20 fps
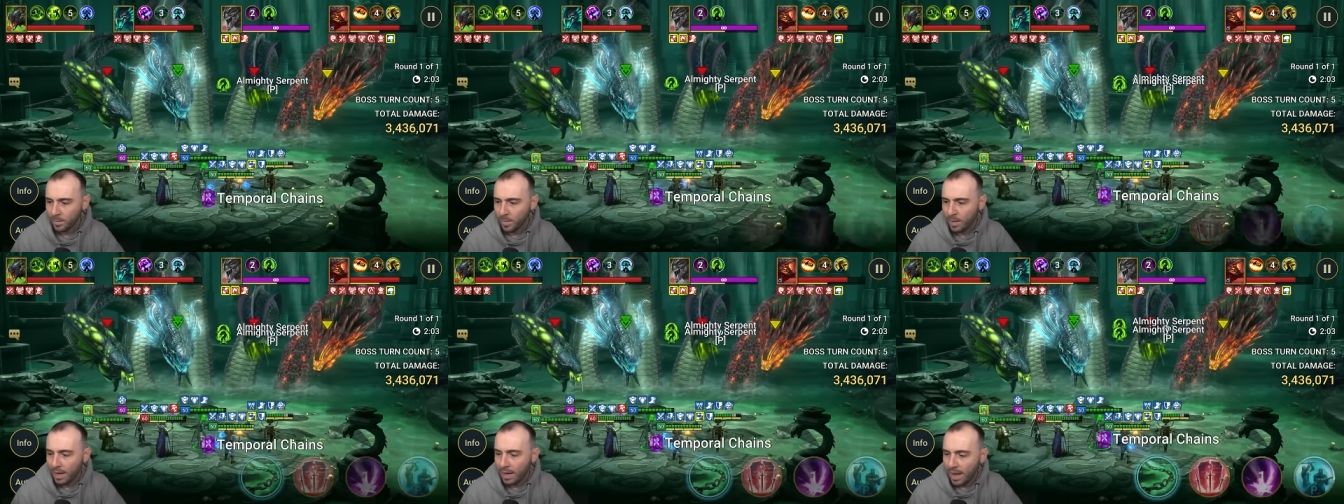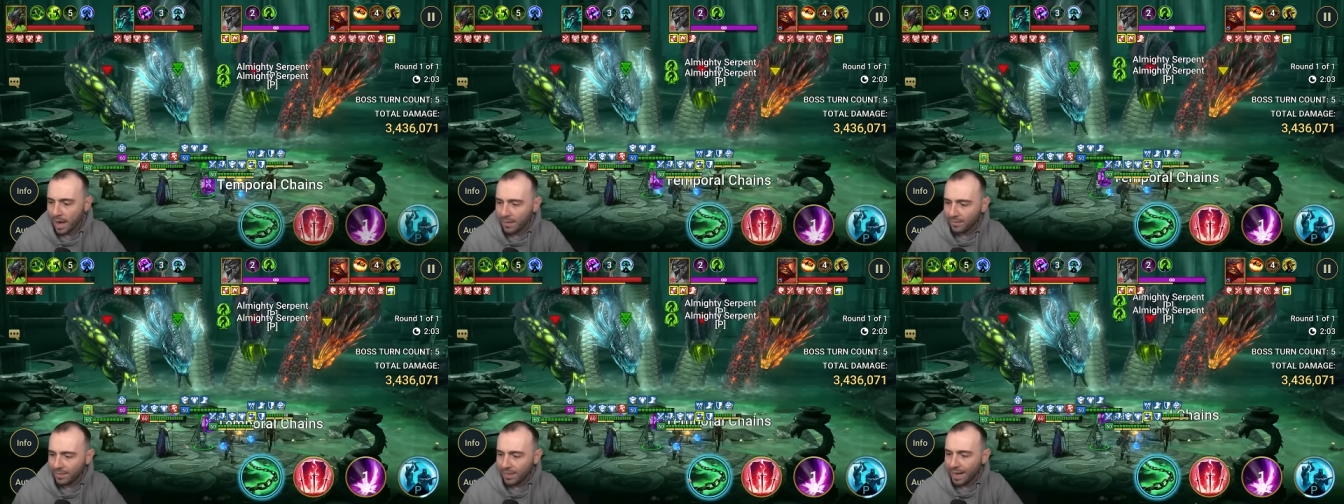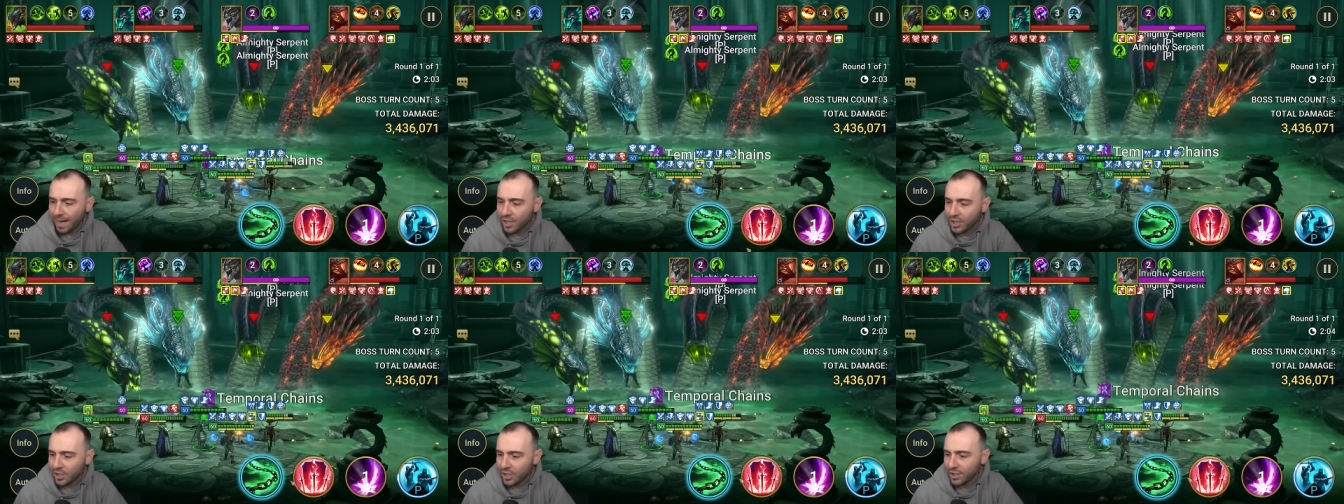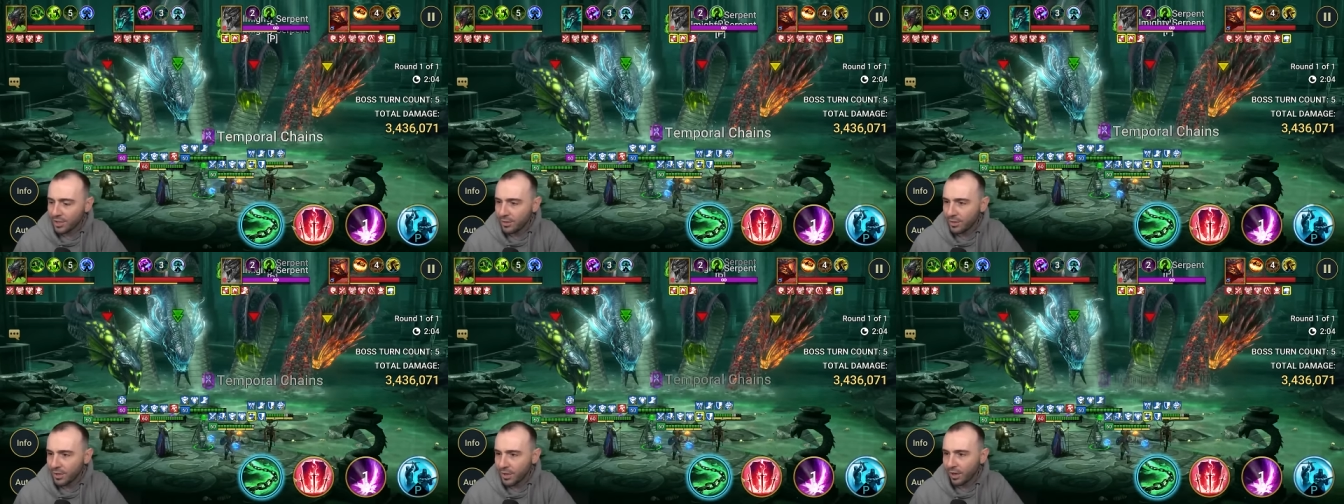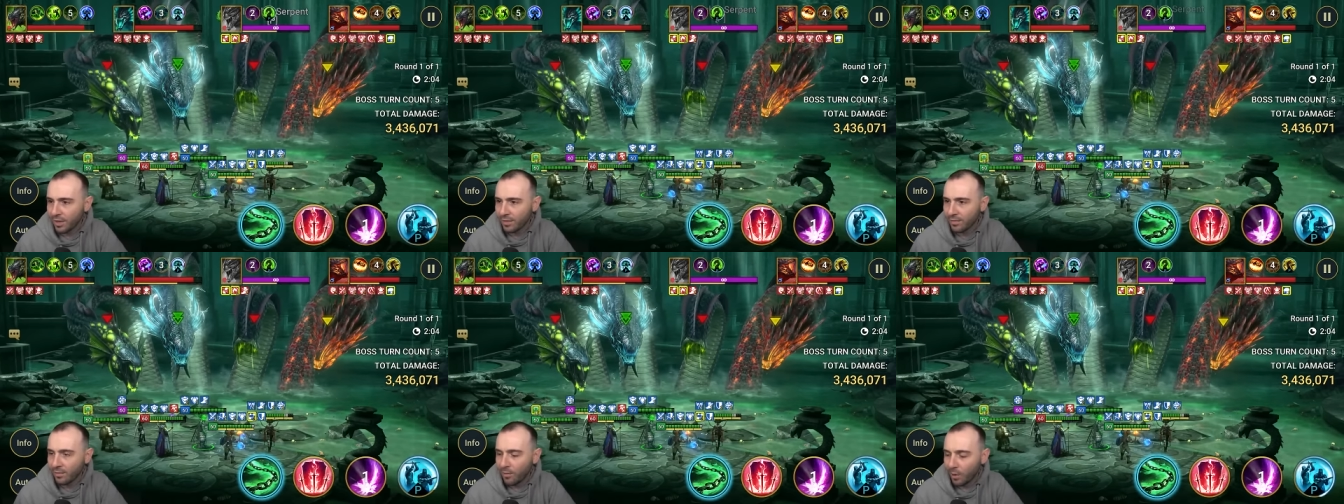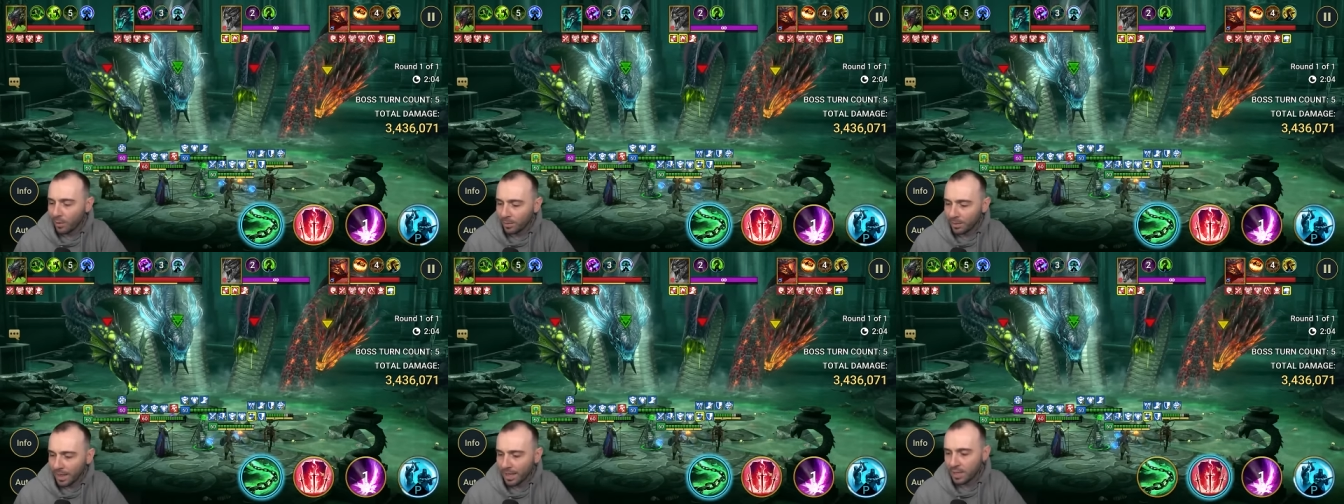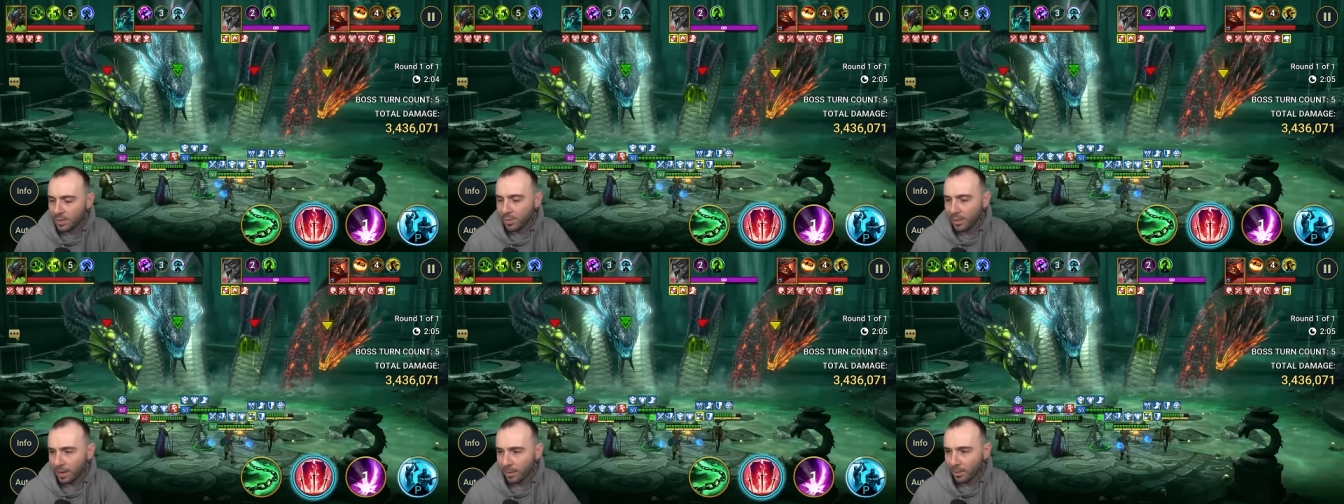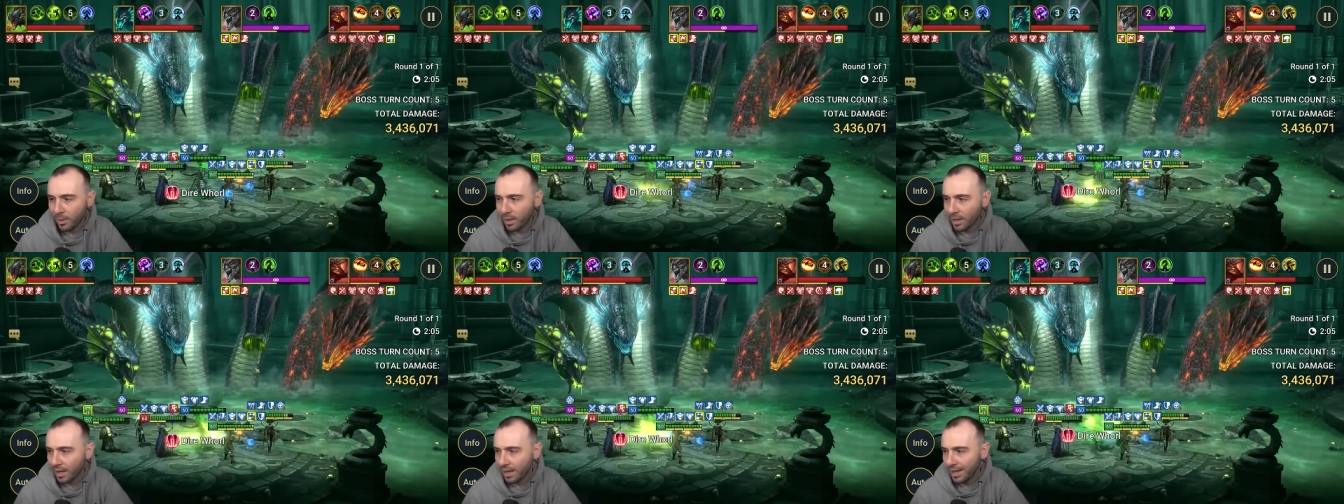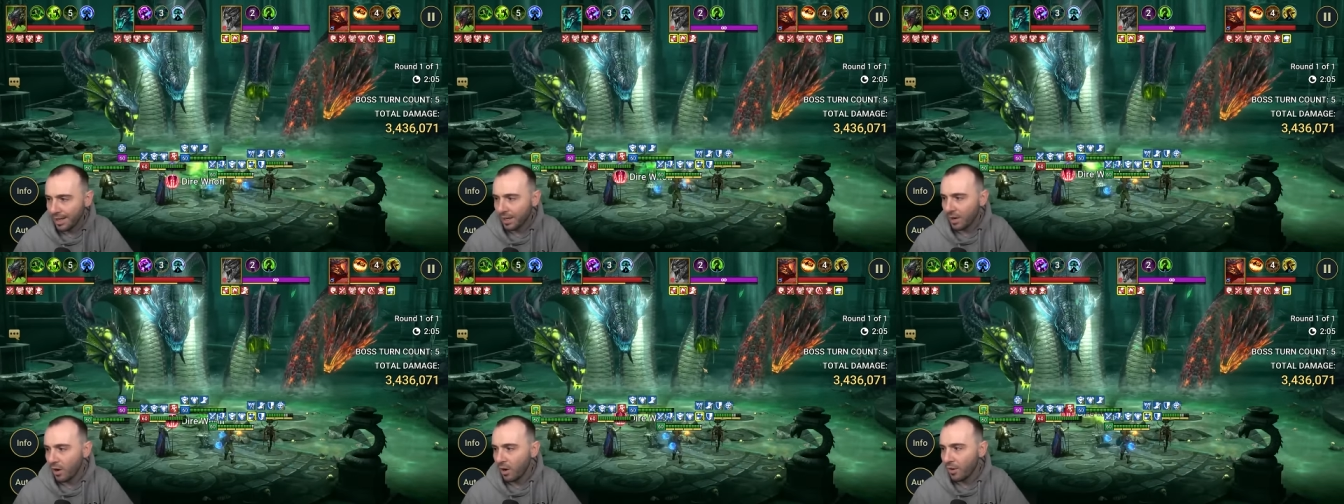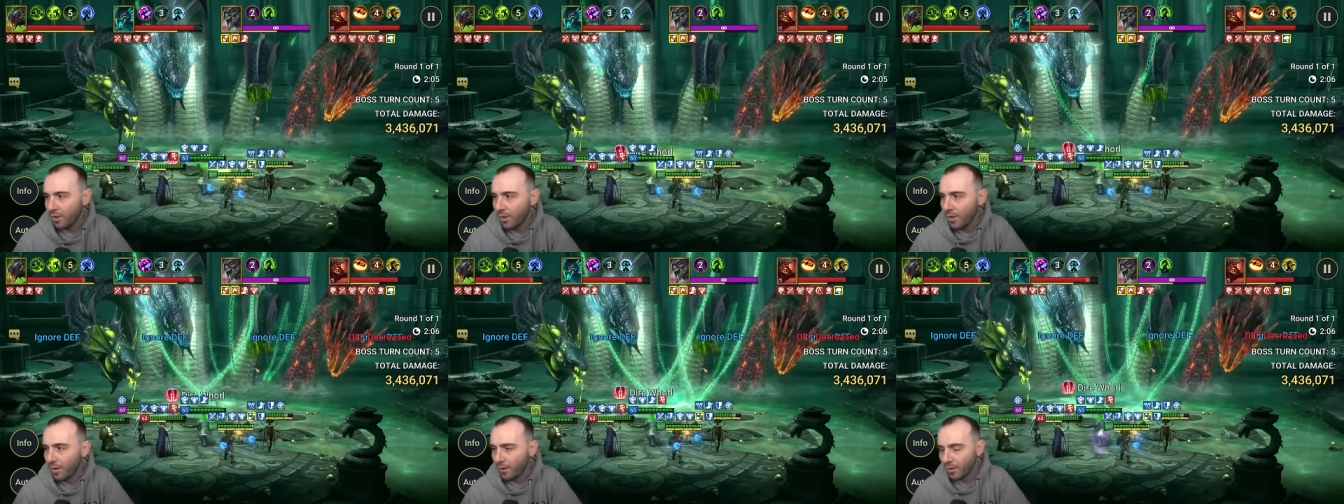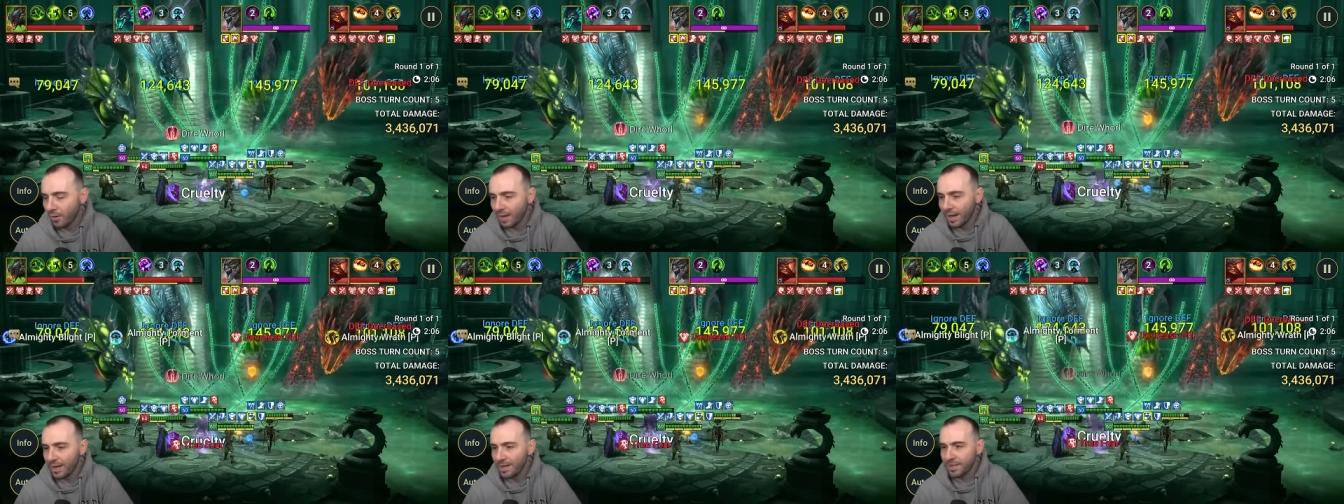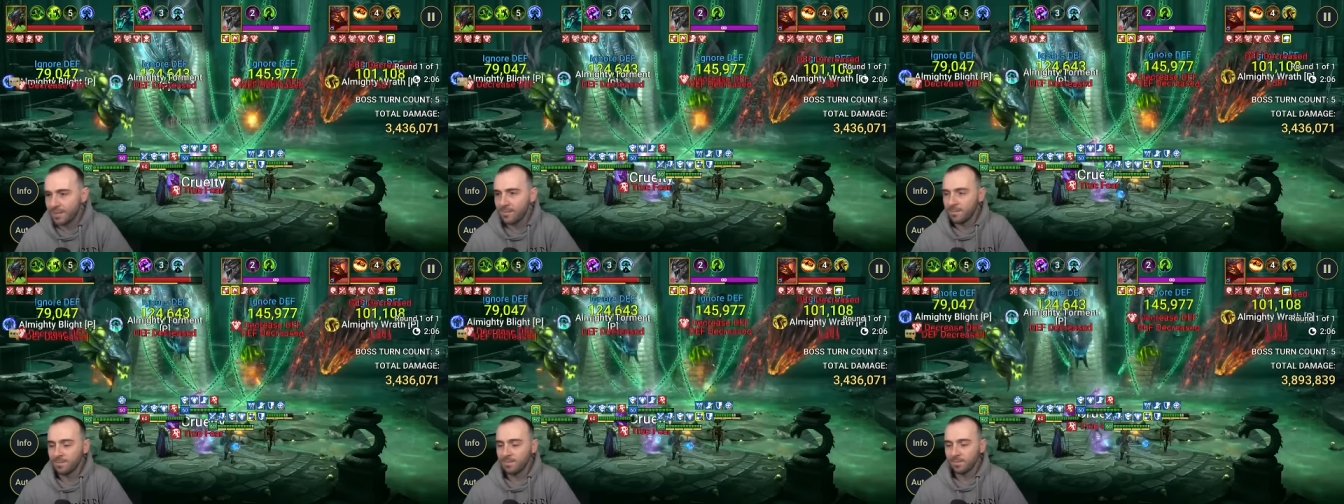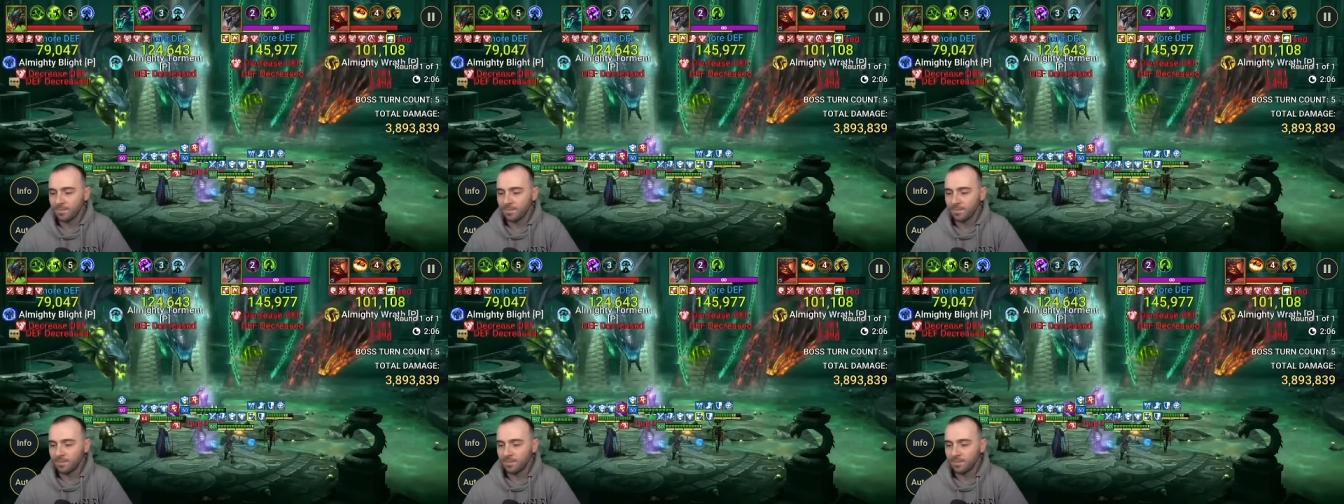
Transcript: And after I change to the other form, that's when I'm going to click on Oro, guys.